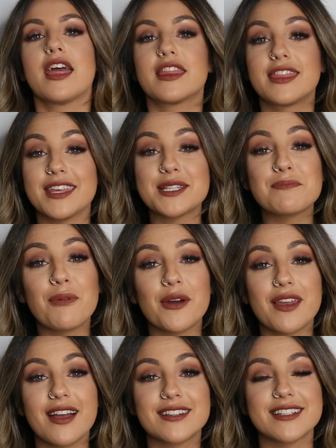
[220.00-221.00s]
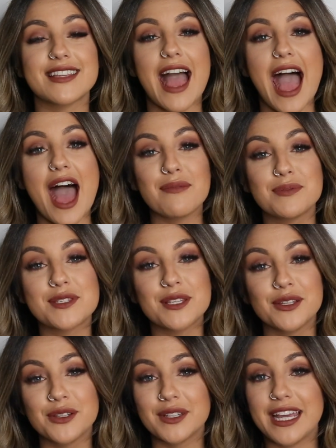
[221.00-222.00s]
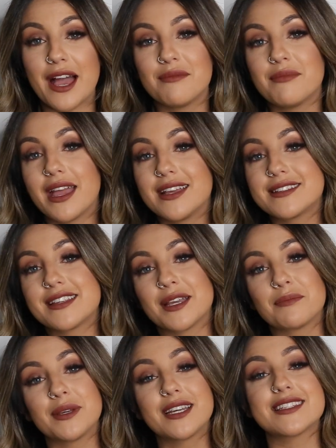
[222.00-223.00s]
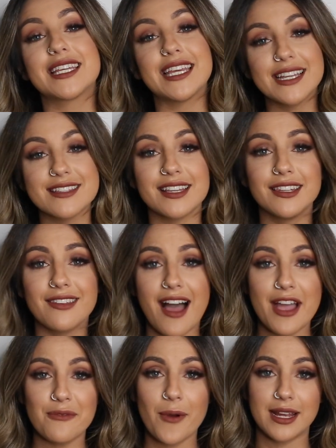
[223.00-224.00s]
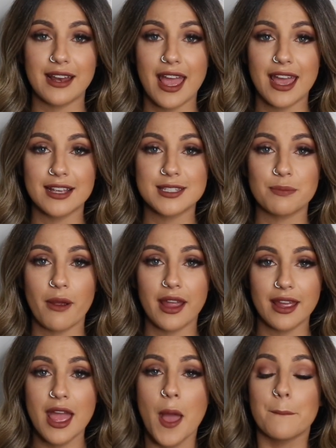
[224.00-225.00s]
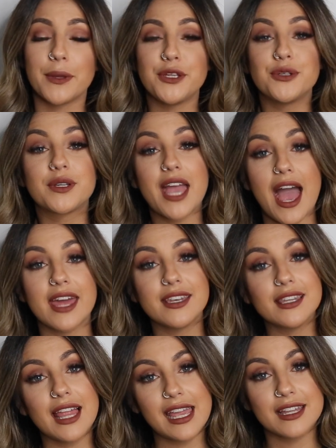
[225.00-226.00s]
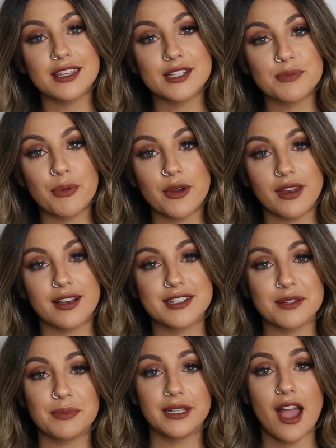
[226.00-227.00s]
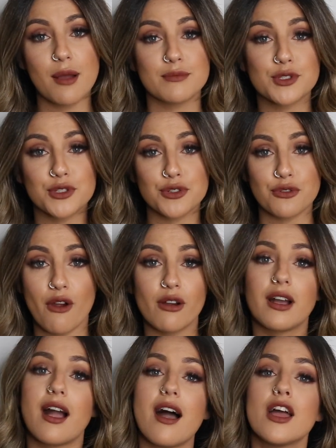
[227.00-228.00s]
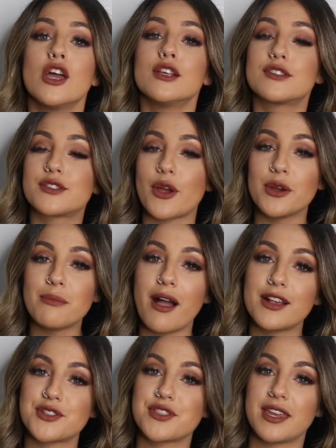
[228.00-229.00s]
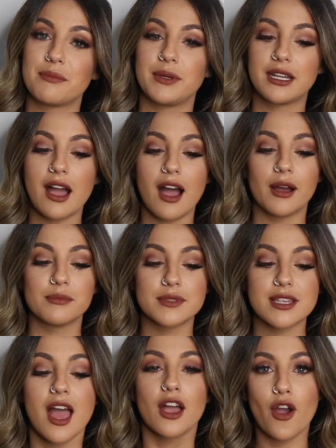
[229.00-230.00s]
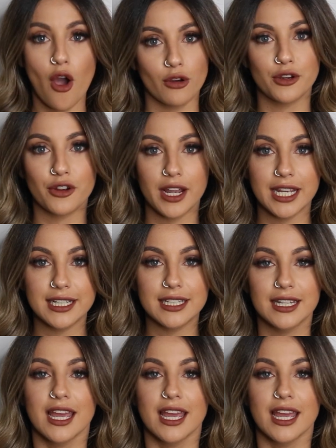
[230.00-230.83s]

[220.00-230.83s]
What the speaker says: This product is absolutely amazing because it is a lightweight hairspray, but you can layer this product to become stronger, so much that it becomes concrete.